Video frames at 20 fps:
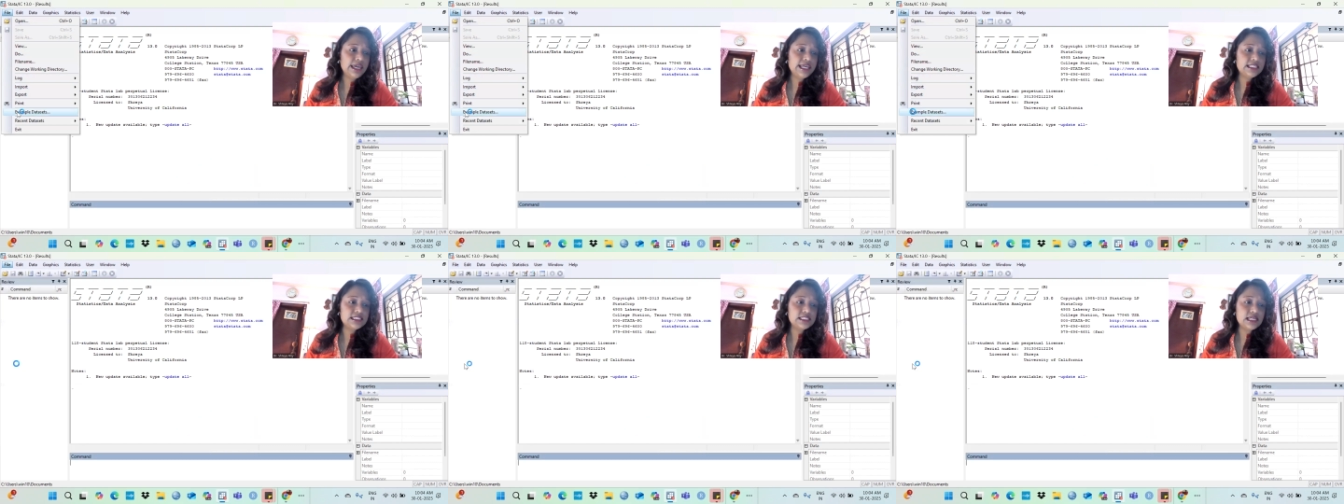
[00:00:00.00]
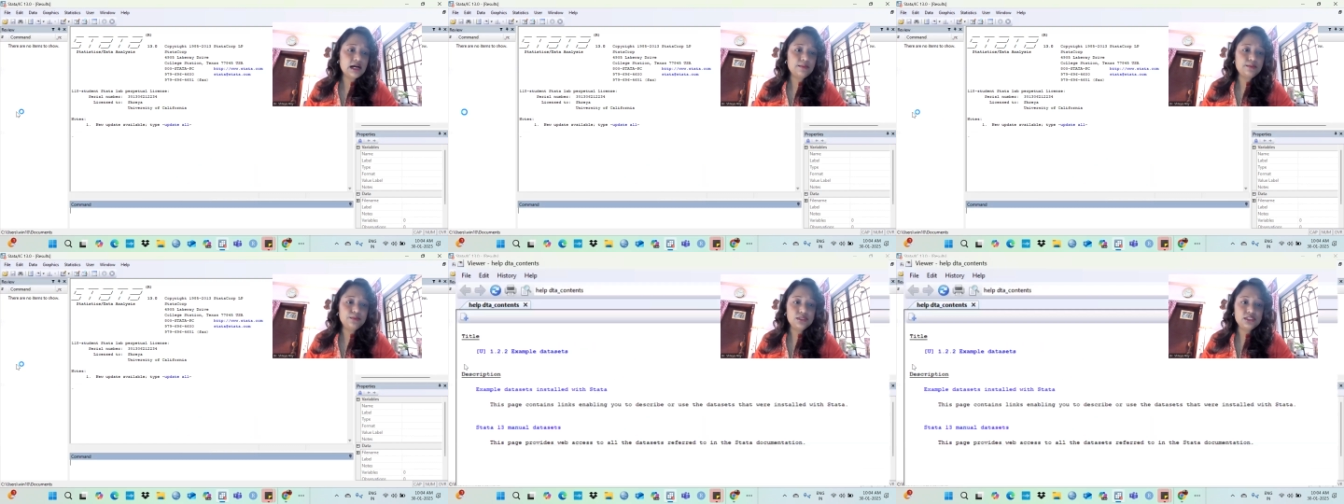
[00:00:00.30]

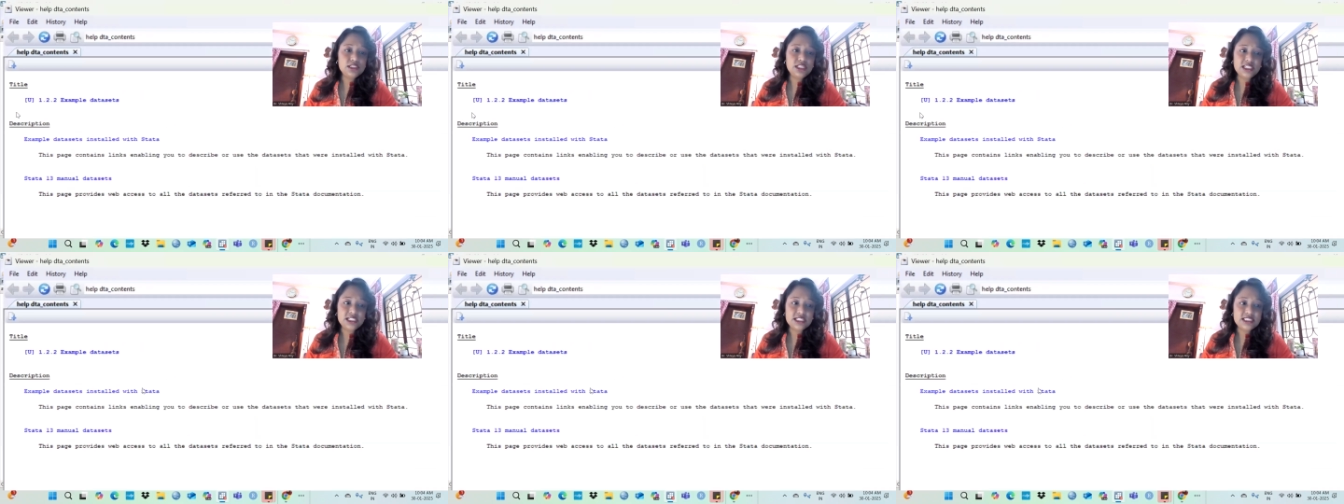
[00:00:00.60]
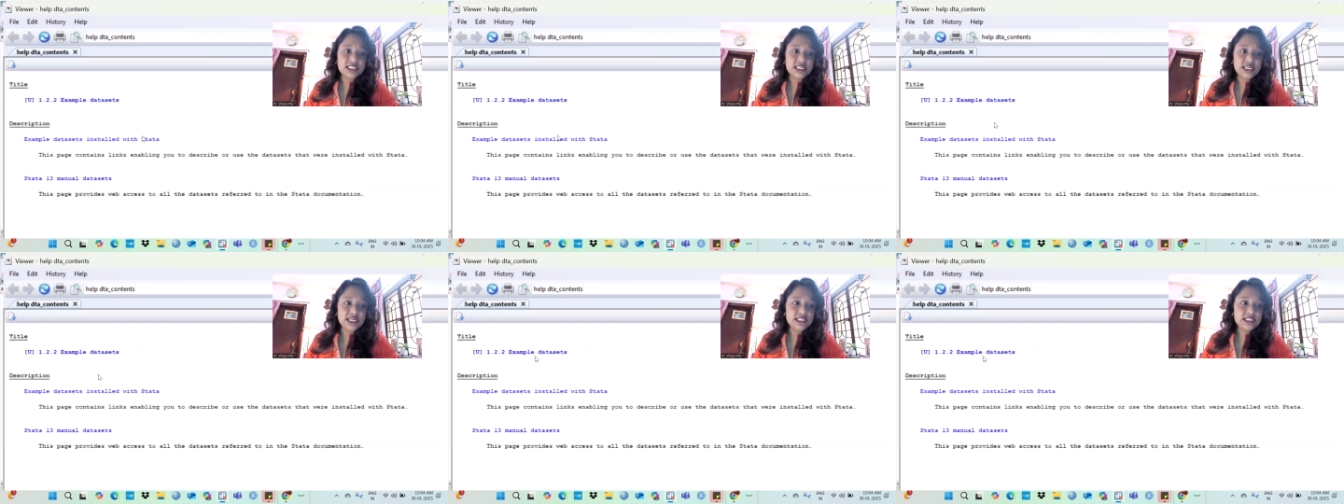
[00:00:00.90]
example
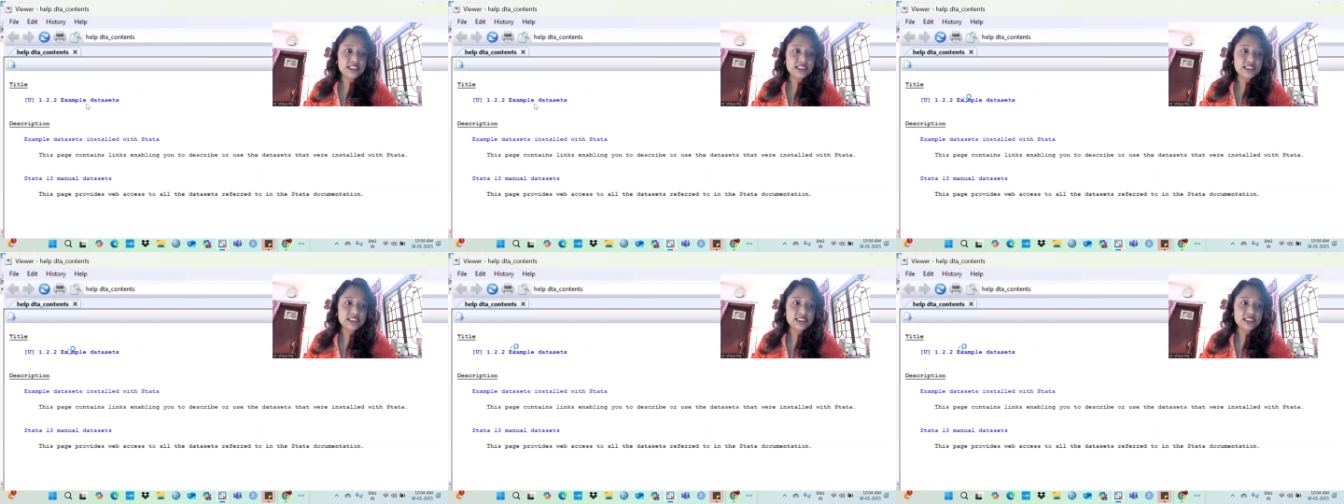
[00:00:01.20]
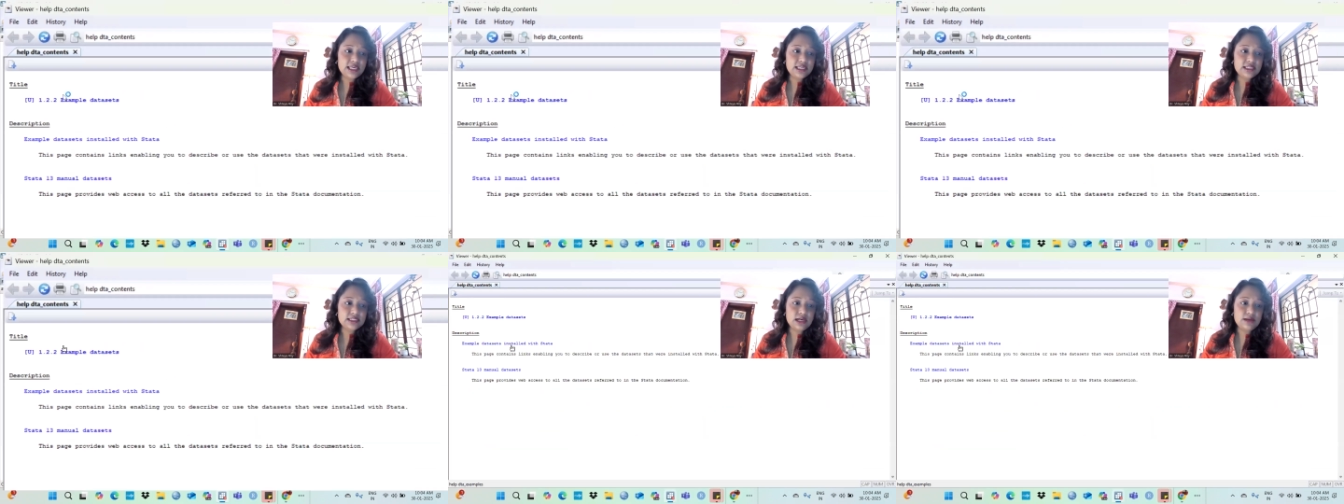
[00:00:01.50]

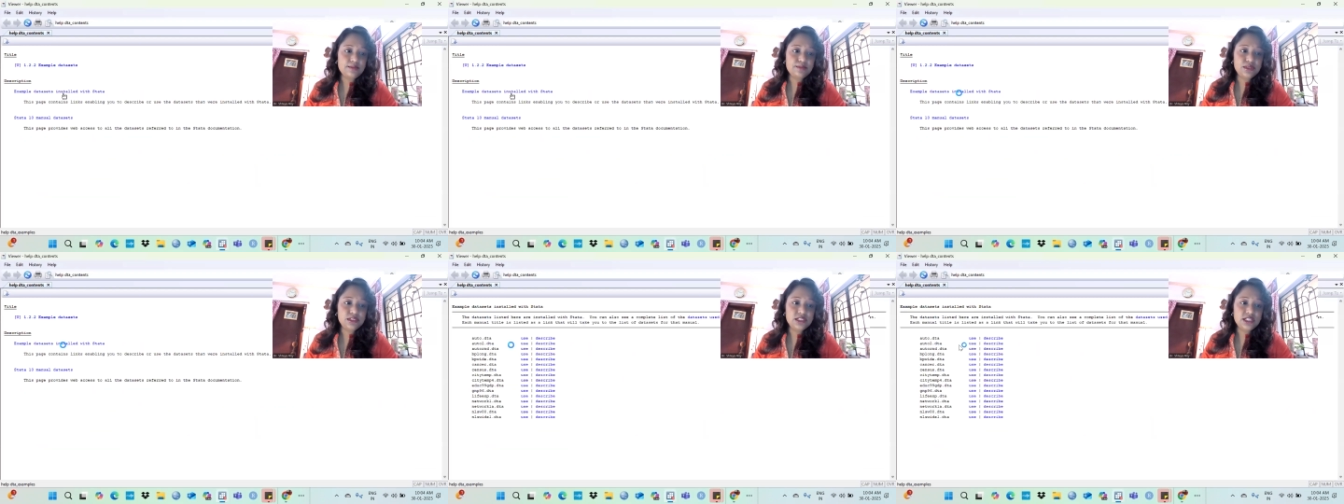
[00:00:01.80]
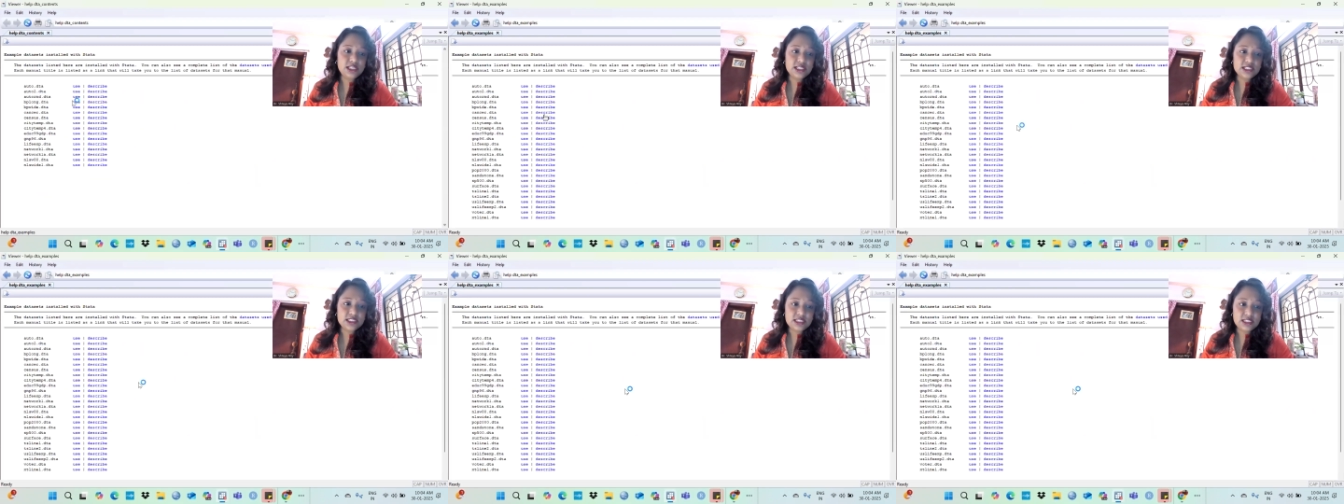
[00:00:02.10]
datasets
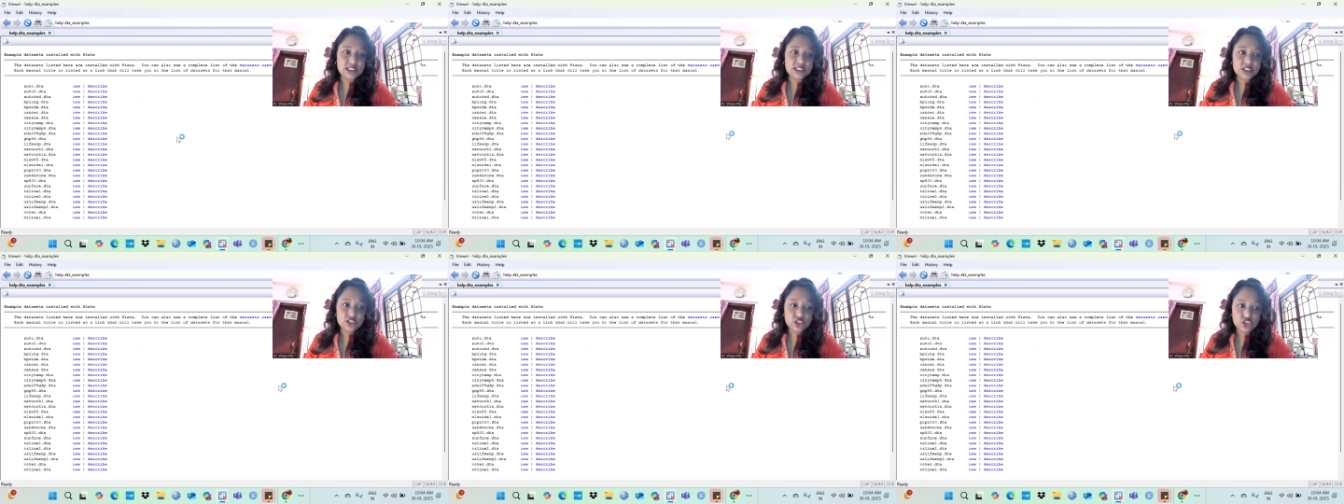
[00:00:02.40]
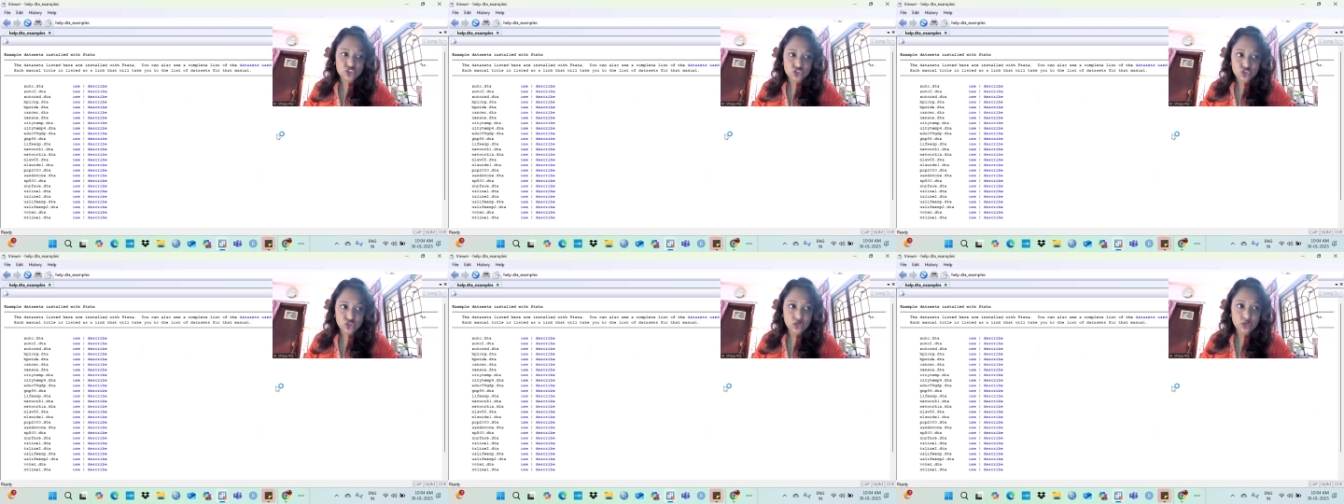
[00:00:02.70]

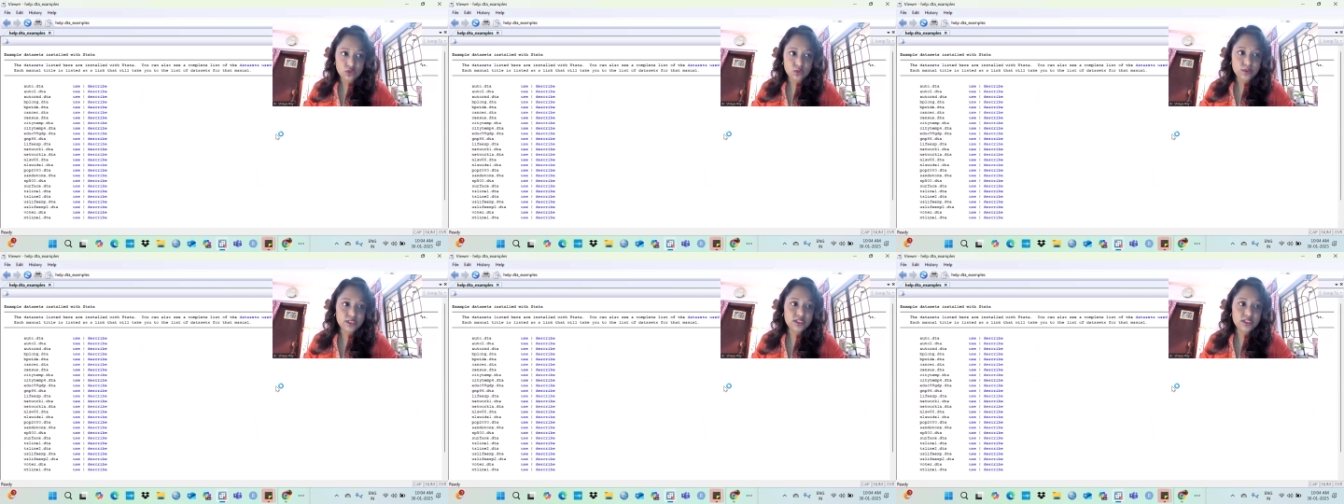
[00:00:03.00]
installed